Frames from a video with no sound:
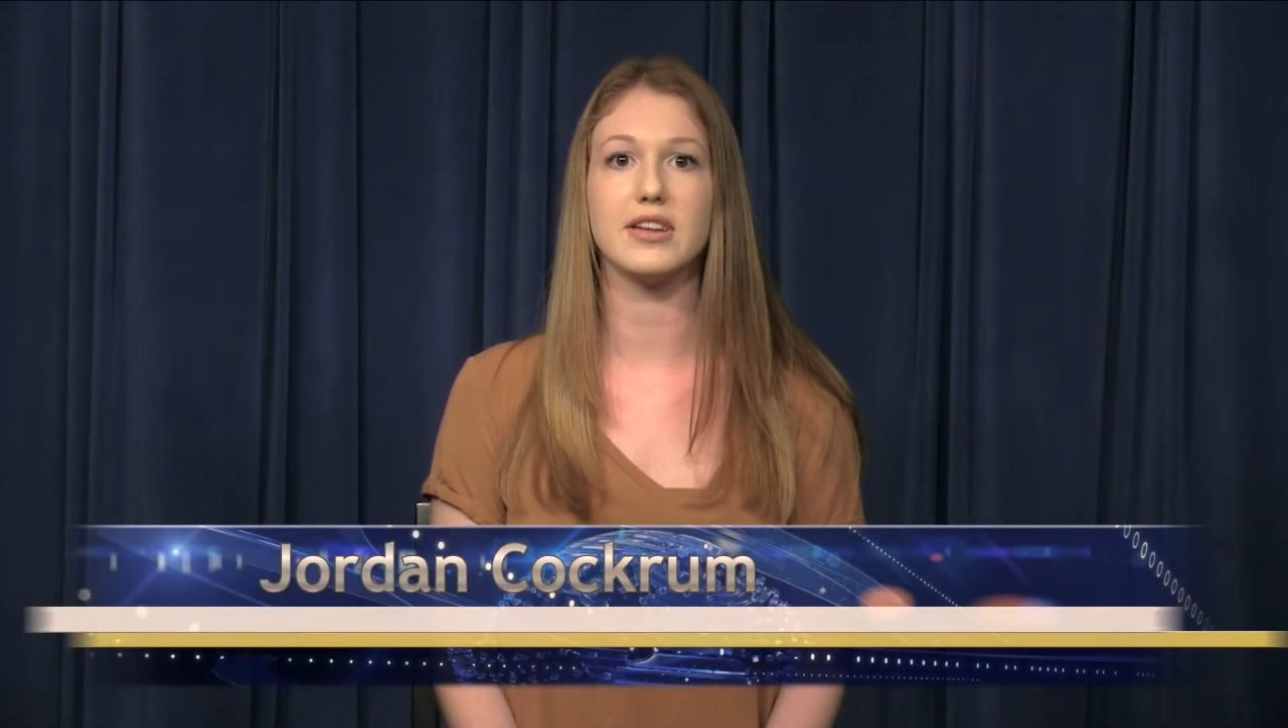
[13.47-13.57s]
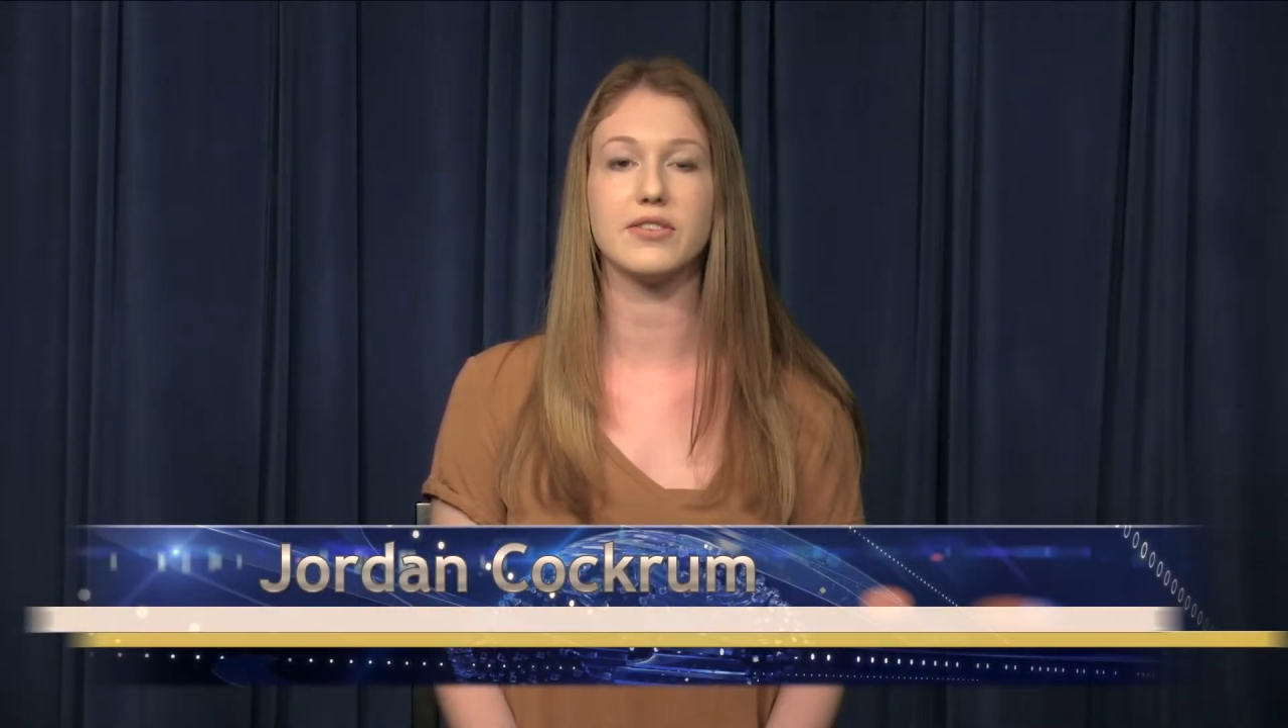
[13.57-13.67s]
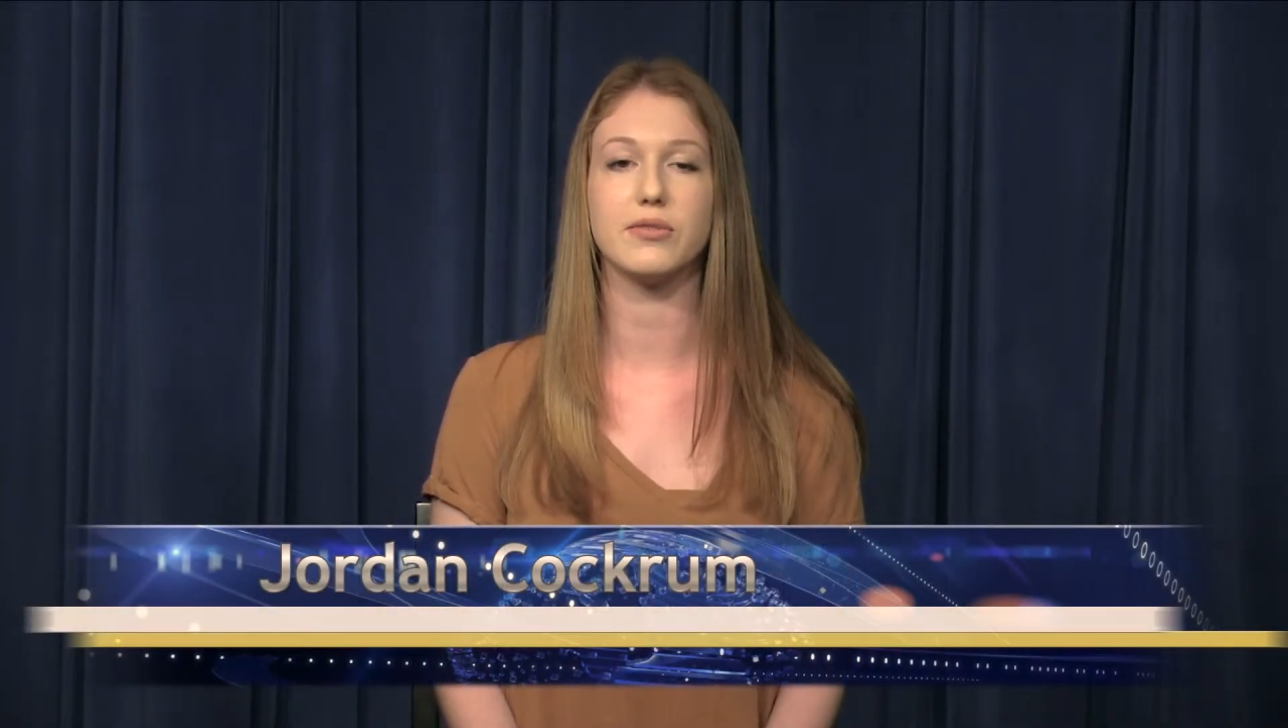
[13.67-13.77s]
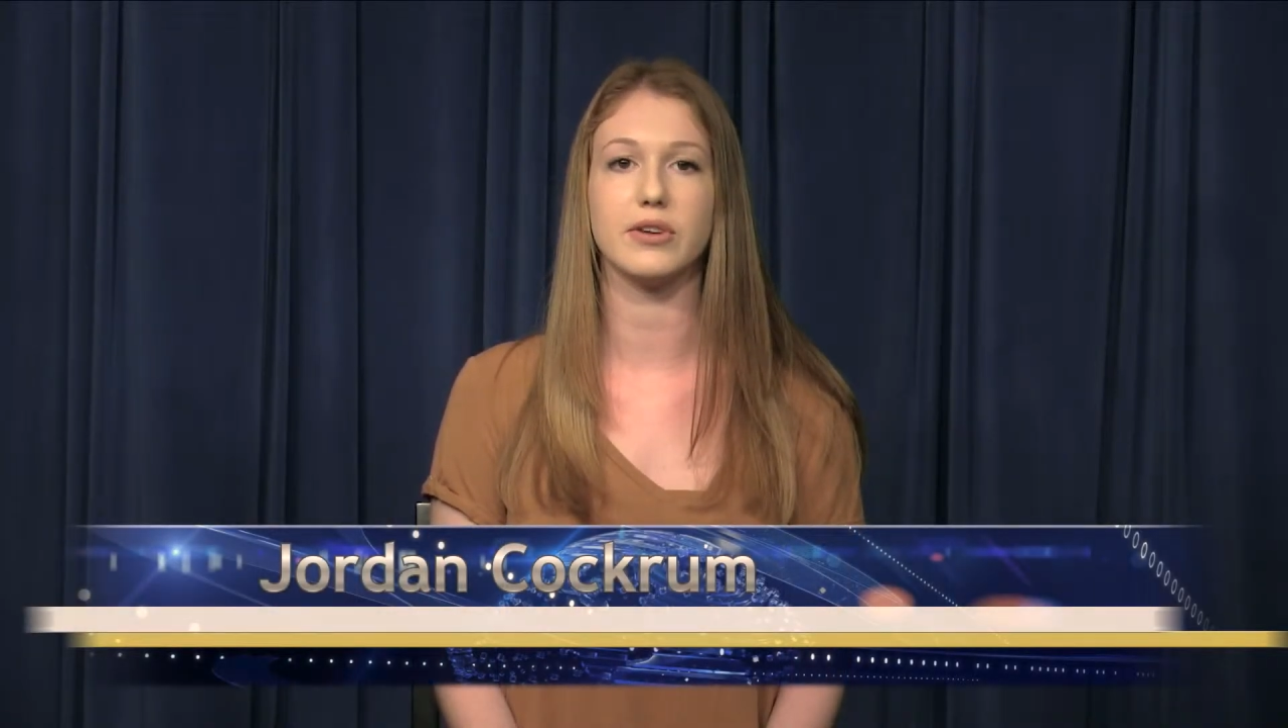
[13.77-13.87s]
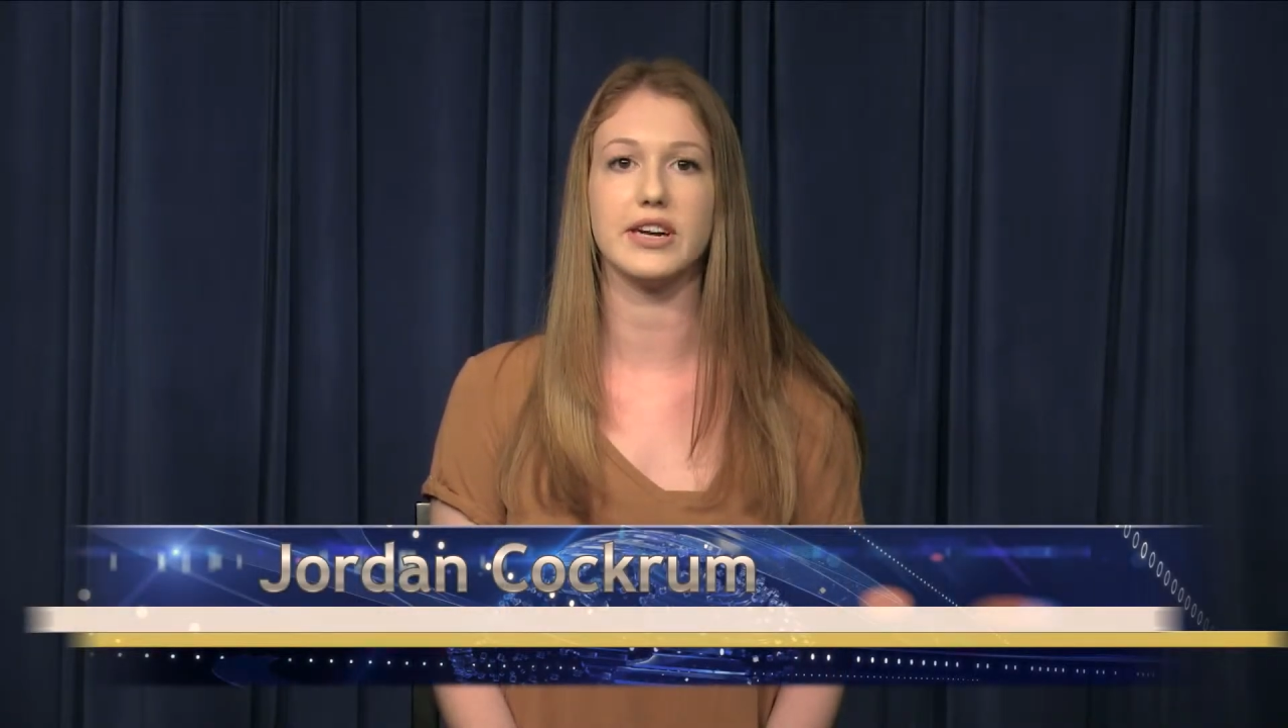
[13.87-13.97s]

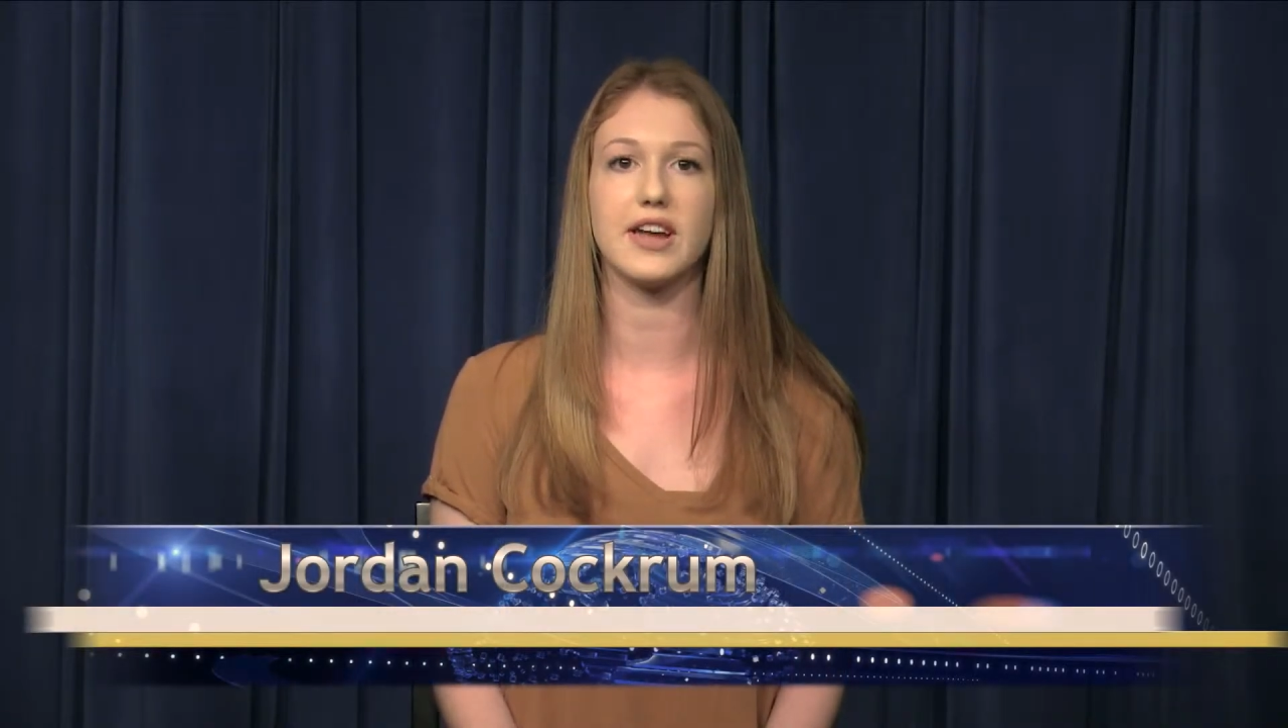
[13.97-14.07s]
even read,